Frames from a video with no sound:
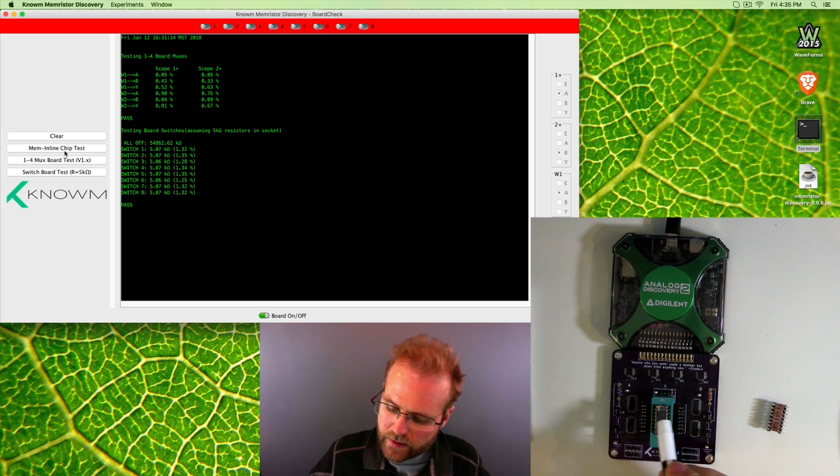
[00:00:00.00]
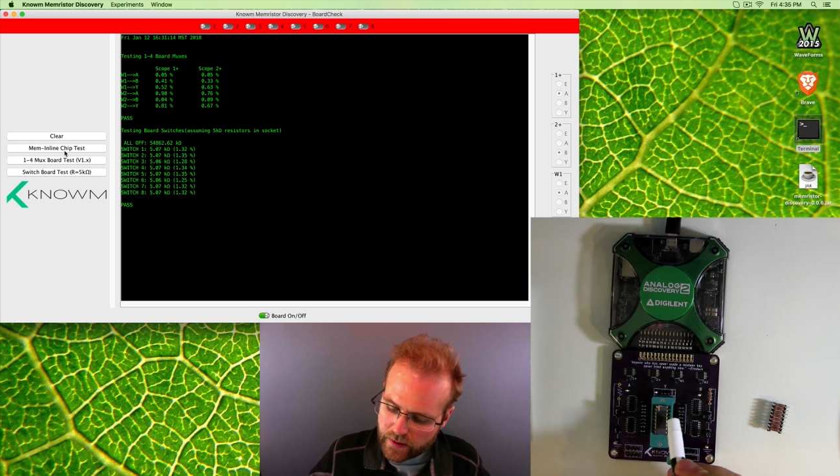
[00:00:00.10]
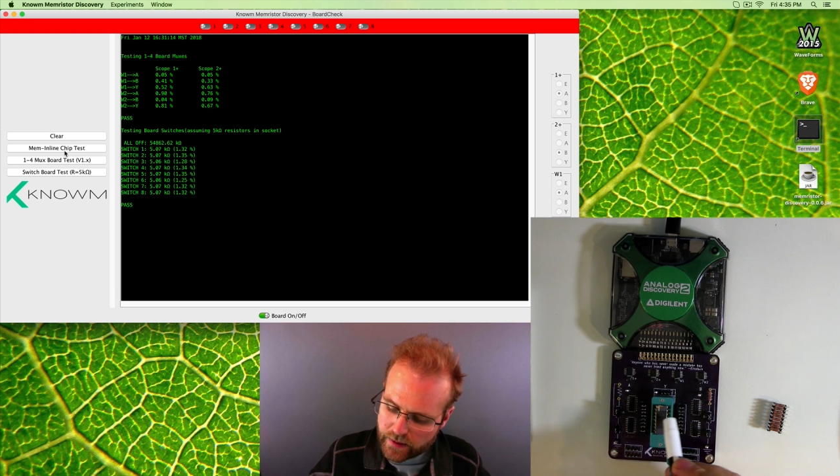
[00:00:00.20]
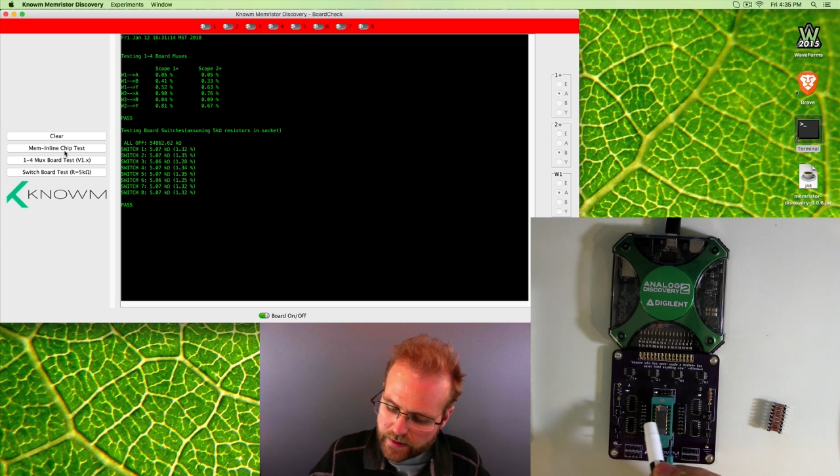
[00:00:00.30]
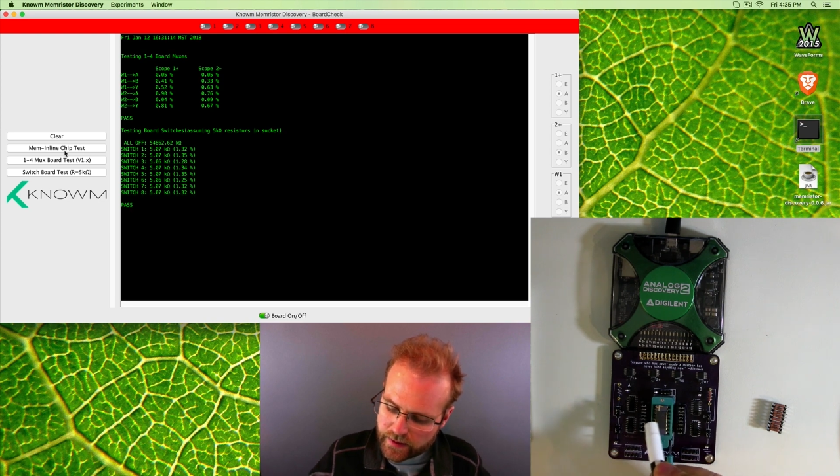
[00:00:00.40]

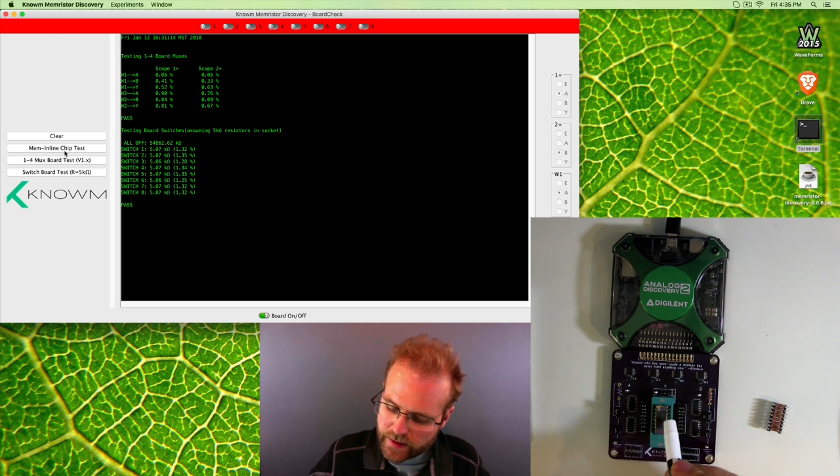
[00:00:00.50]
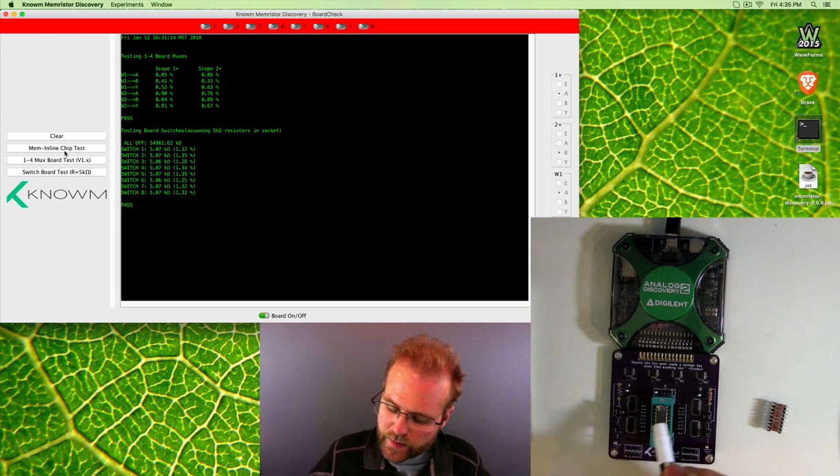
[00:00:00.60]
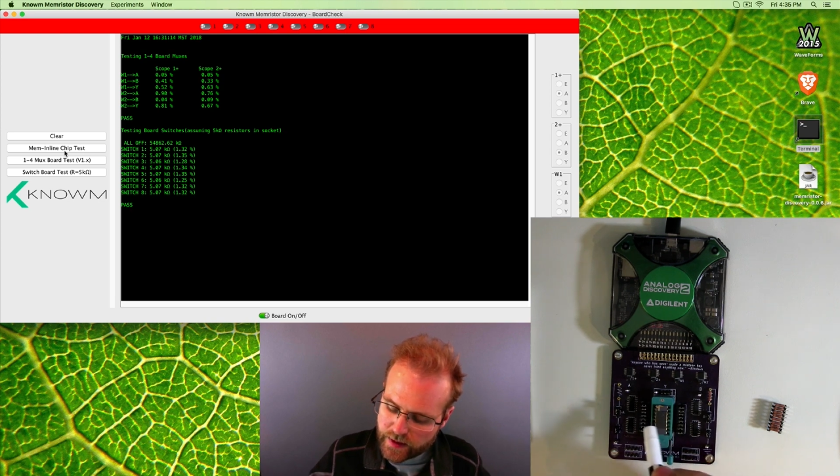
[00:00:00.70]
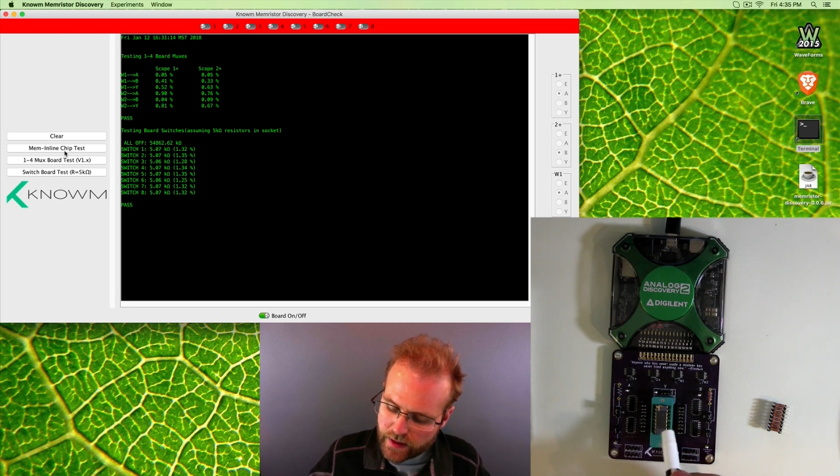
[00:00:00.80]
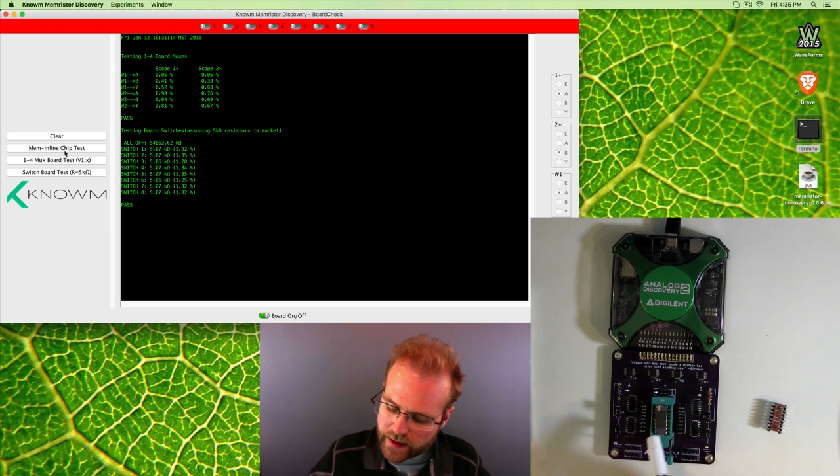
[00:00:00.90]
on the dip
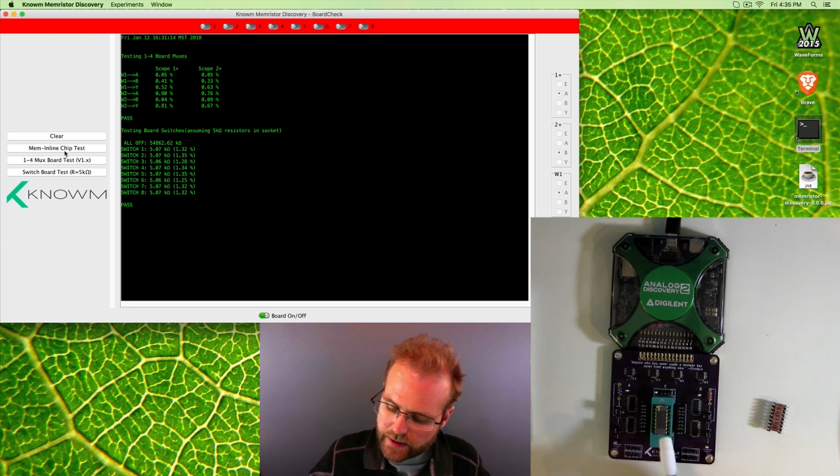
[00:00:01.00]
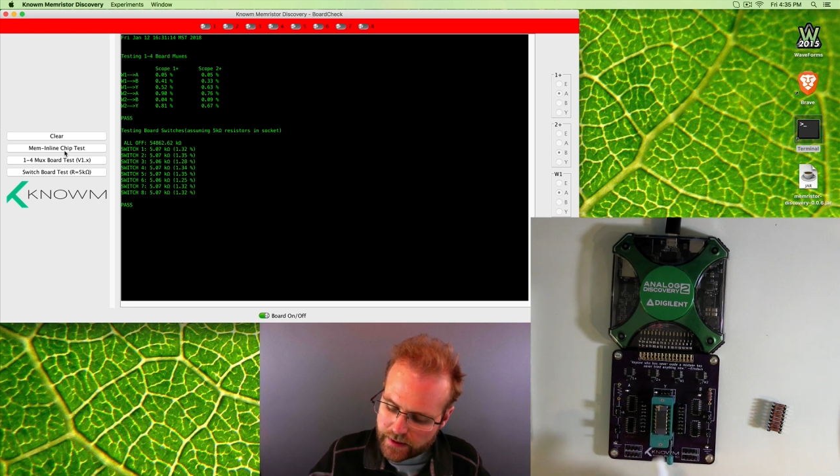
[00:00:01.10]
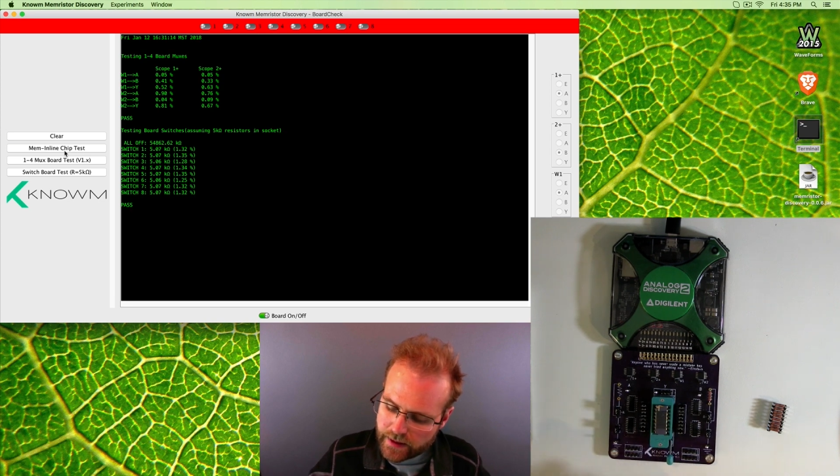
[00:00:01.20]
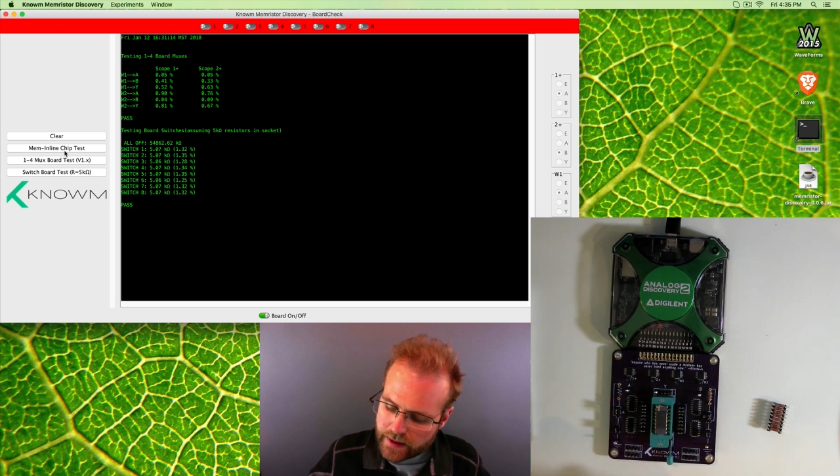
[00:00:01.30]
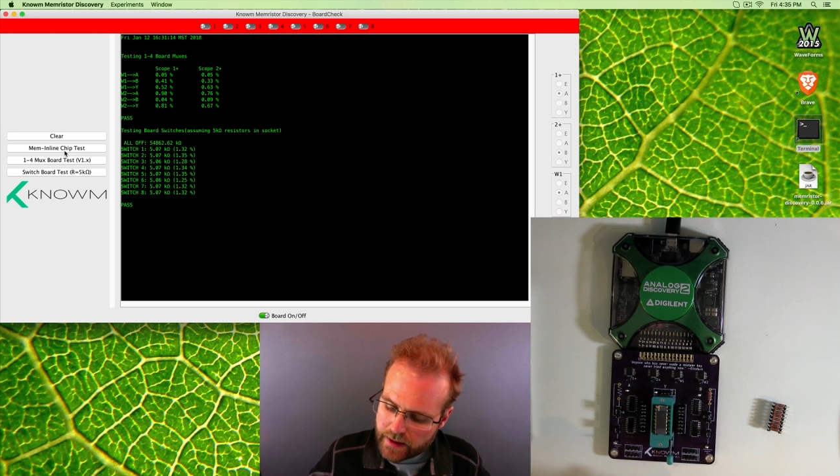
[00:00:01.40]
socket.